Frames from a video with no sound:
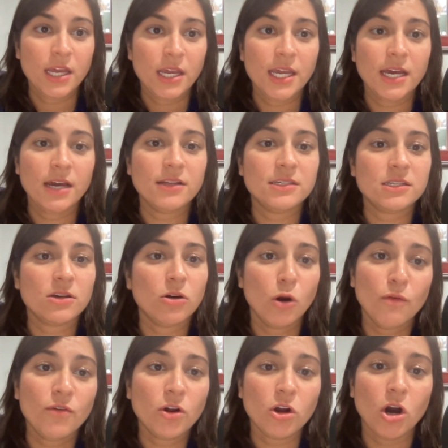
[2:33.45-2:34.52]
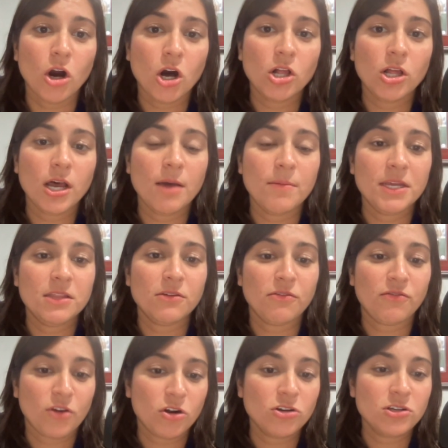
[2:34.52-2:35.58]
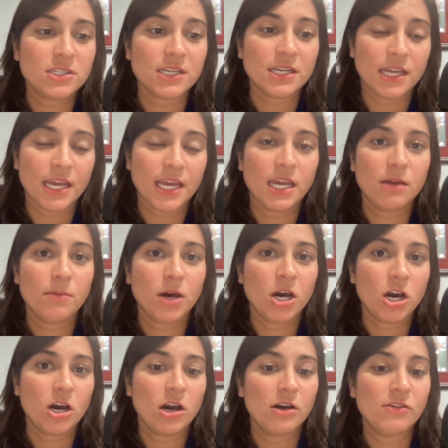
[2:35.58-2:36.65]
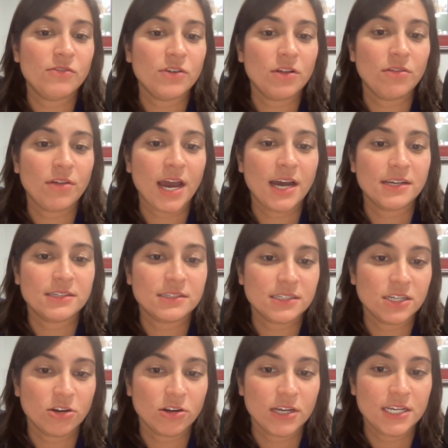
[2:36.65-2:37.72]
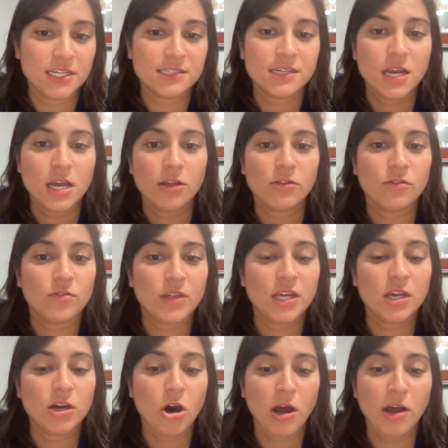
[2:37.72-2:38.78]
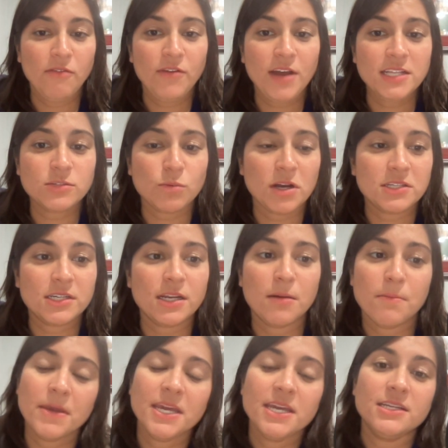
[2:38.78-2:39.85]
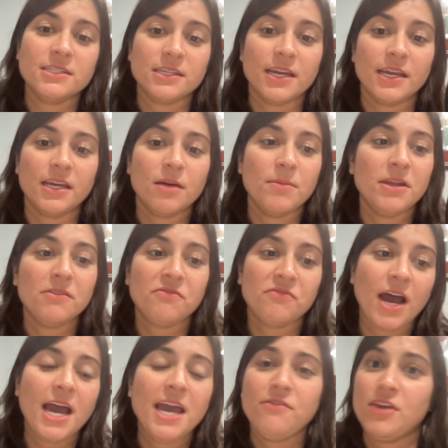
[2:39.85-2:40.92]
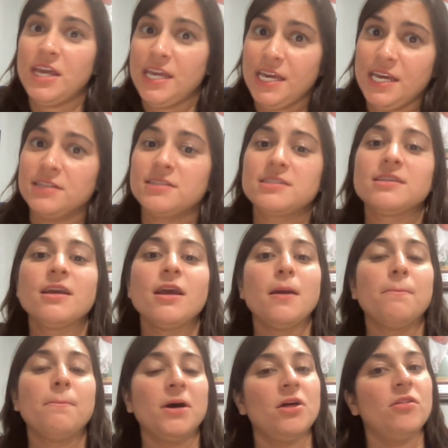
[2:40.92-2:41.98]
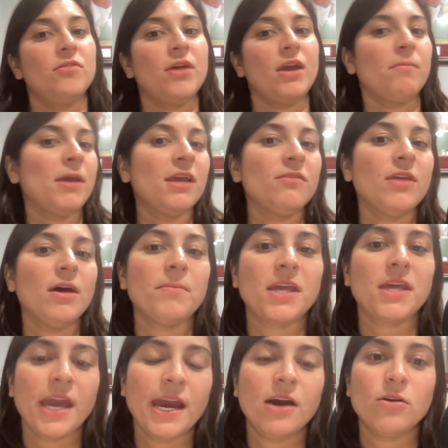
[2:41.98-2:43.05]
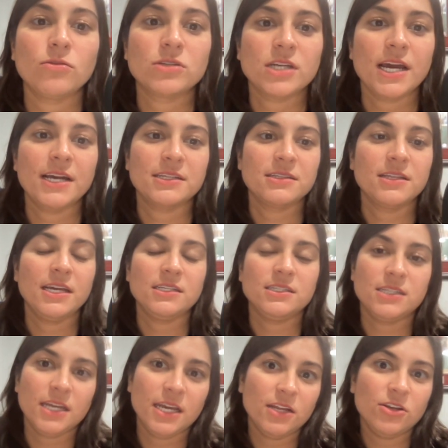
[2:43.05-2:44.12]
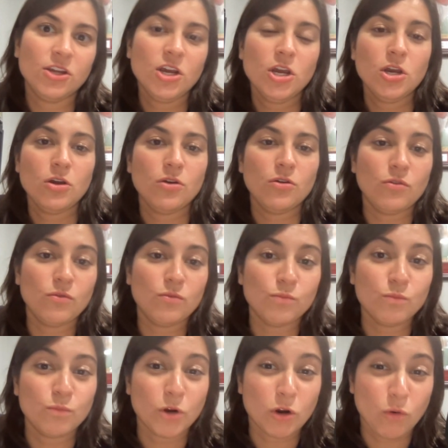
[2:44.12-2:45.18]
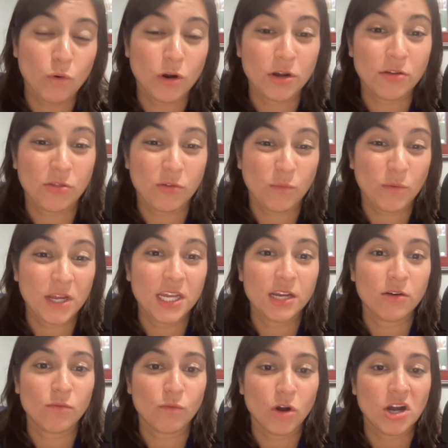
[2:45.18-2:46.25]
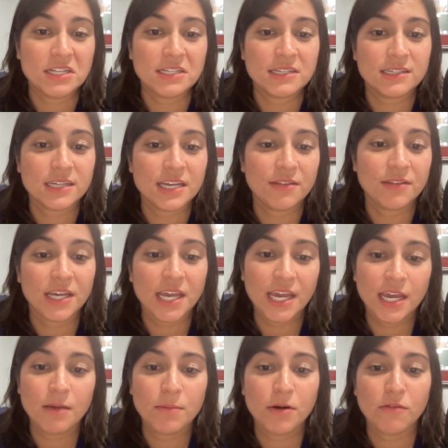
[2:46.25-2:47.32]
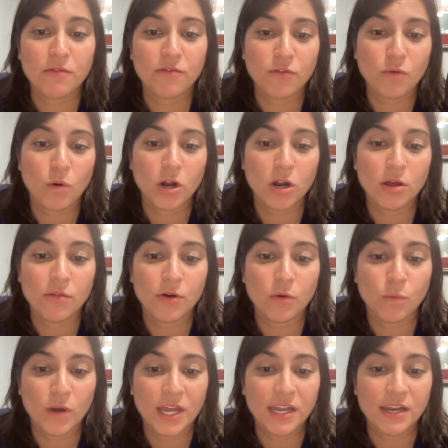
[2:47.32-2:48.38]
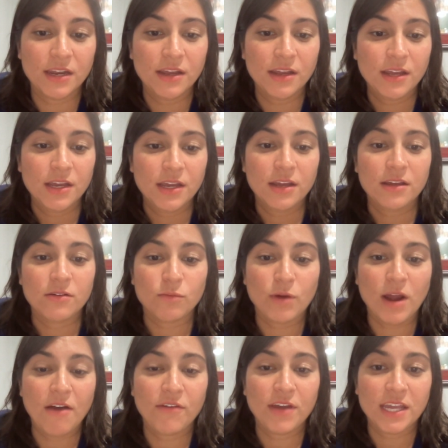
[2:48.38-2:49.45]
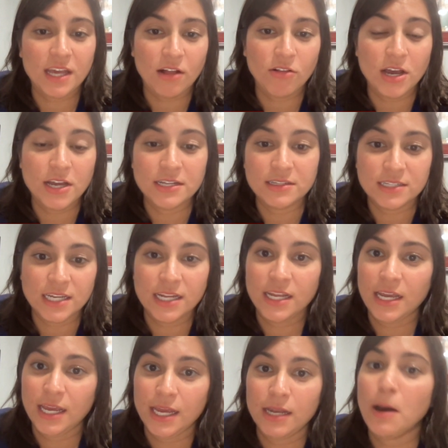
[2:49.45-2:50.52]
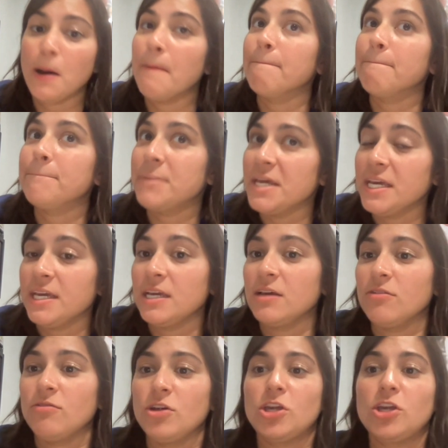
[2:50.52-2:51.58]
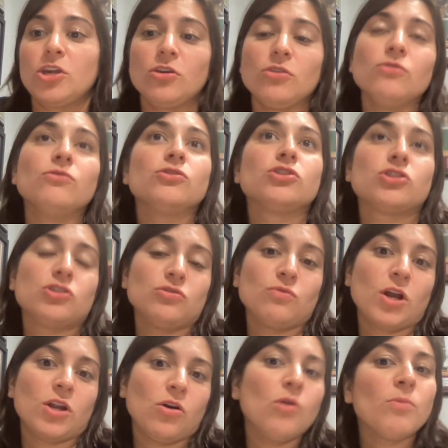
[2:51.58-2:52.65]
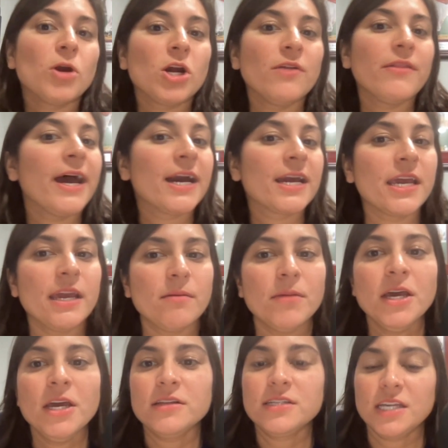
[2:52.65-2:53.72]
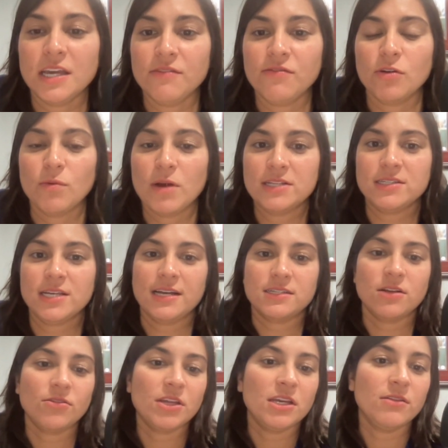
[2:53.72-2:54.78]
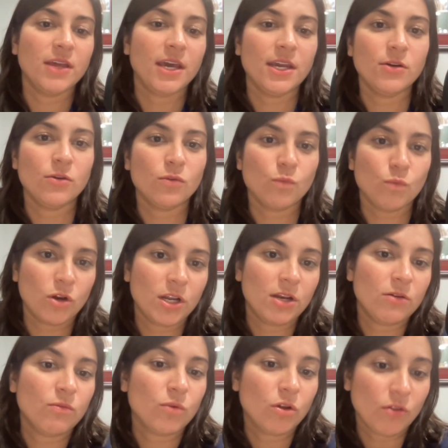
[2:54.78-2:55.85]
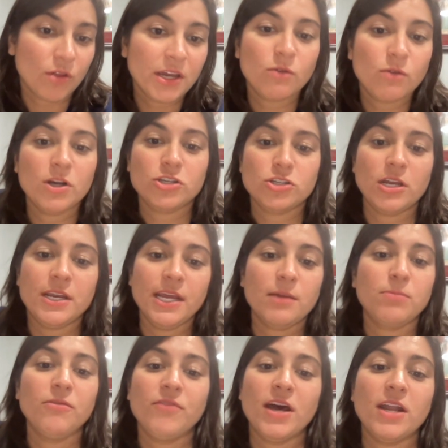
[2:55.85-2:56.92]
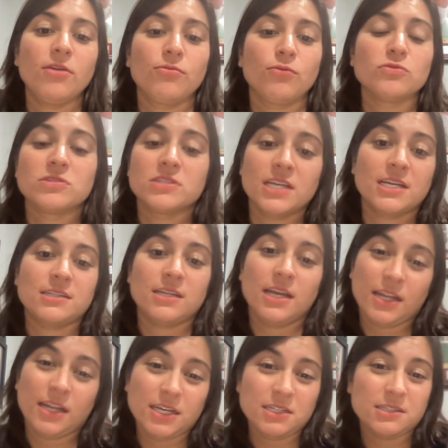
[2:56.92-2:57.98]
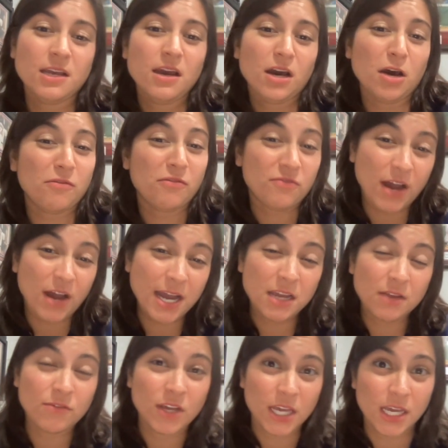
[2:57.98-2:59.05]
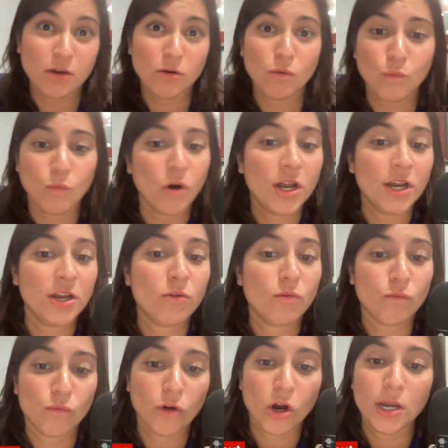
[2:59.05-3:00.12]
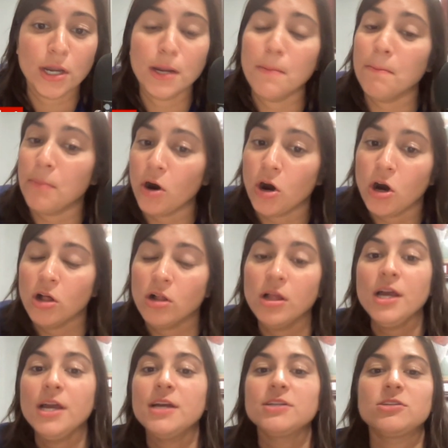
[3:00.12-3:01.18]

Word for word: And overall, I mean, the first game of that series, the offense wasn't amazing. I mean, five hits, but they made them count as they did record three runs in the game for the win. Rafaela did hit a big, huge two run homer in that game to give the Red Sox a lead they wouldn't relinquish. And Nick Pivetta threw six innings of five hit, one run ball.